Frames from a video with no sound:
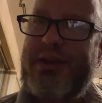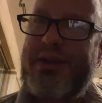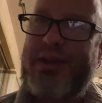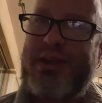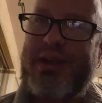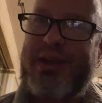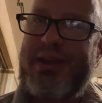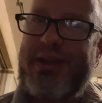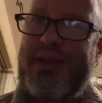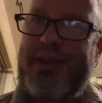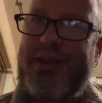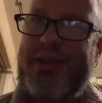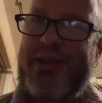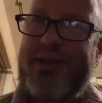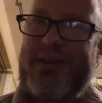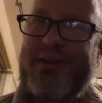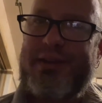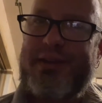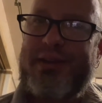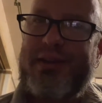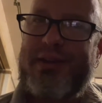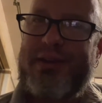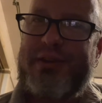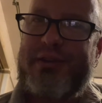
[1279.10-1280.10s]
and
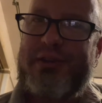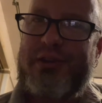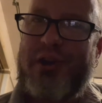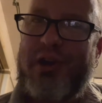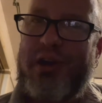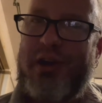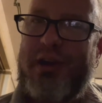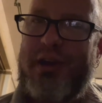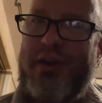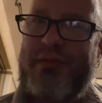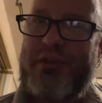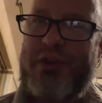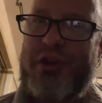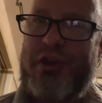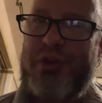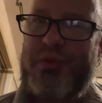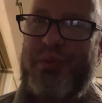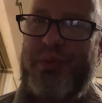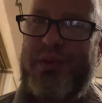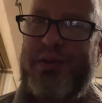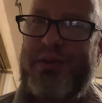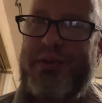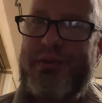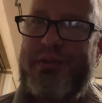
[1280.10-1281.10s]
you all have a good
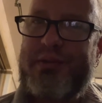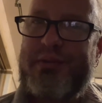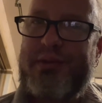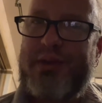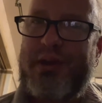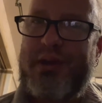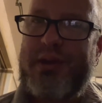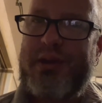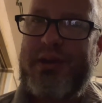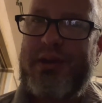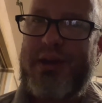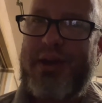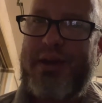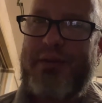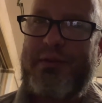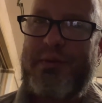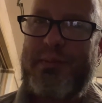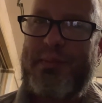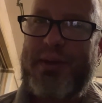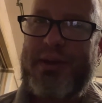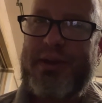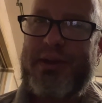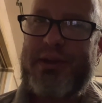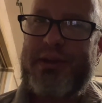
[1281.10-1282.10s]
one.
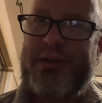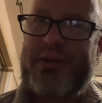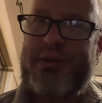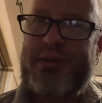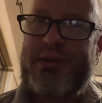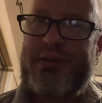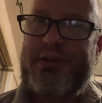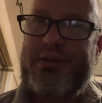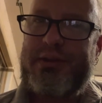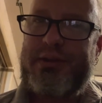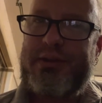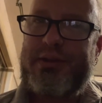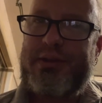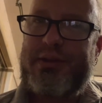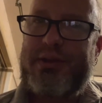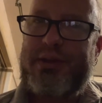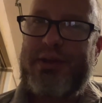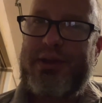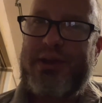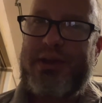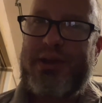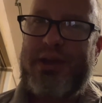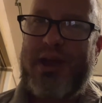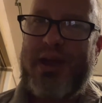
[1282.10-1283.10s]
Everybody
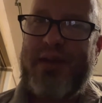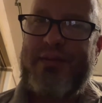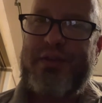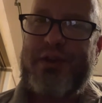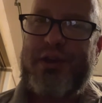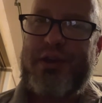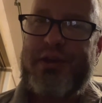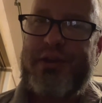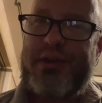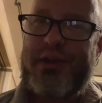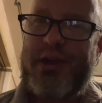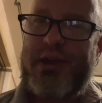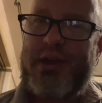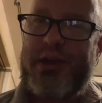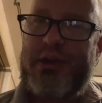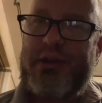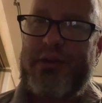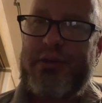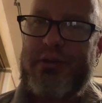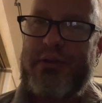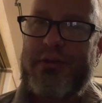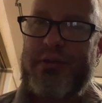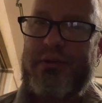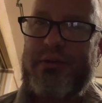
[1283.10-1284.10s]
have a good night,
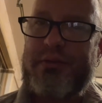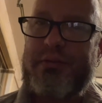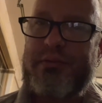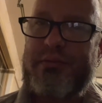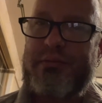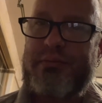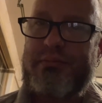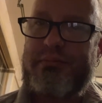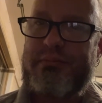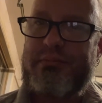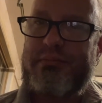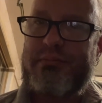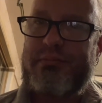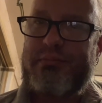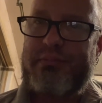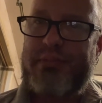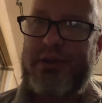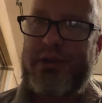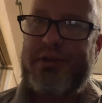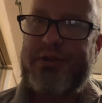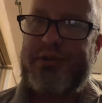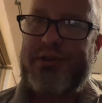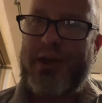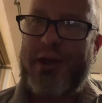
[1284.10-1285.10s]
and
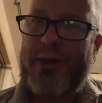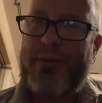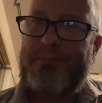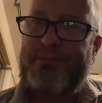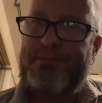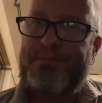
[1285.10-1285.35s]
peace out.